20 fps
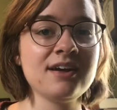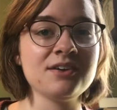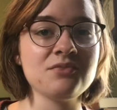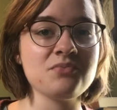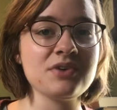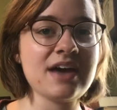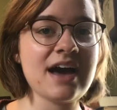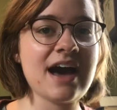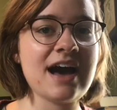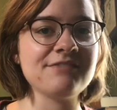and
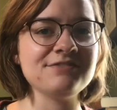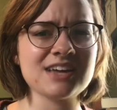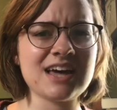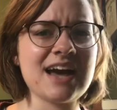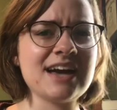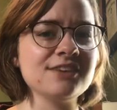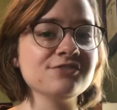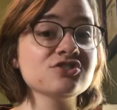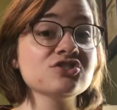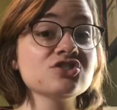we have to
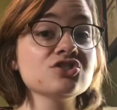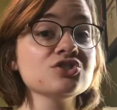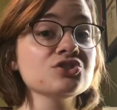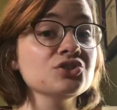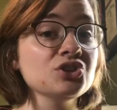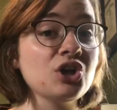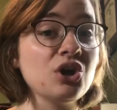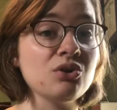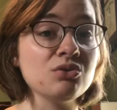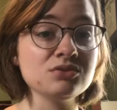kind of
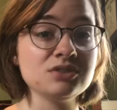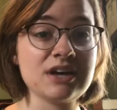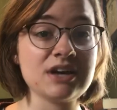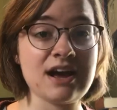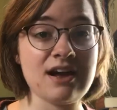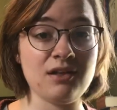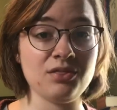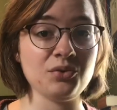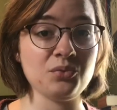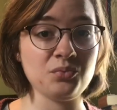slow
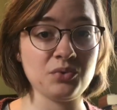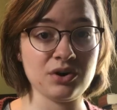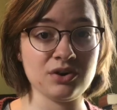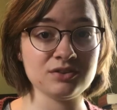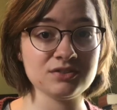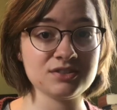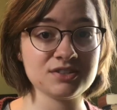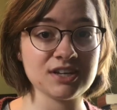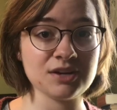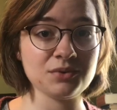down the
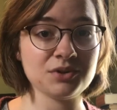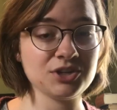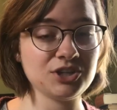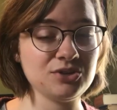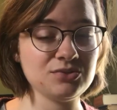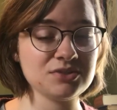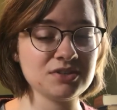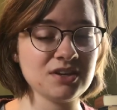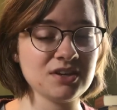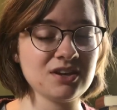words that we're
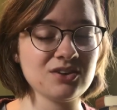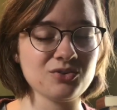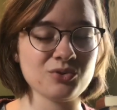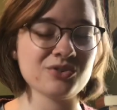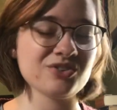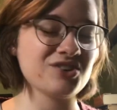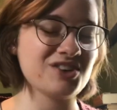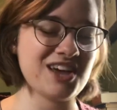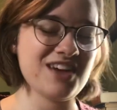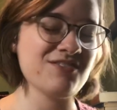using in
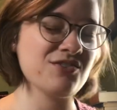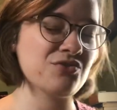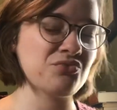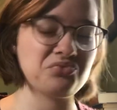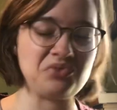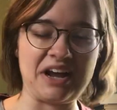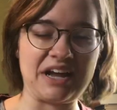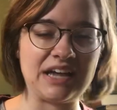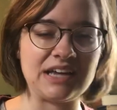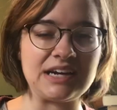order to even
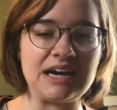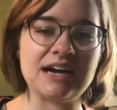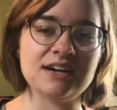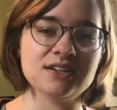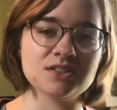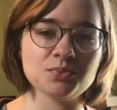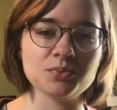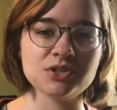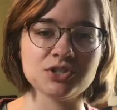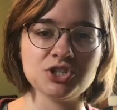
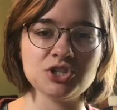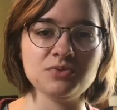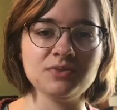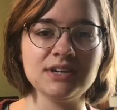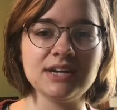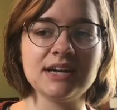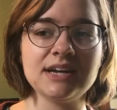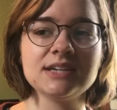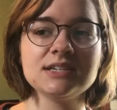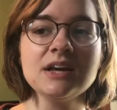recognize we're
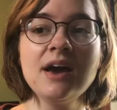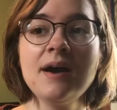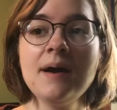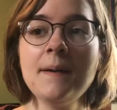doing it.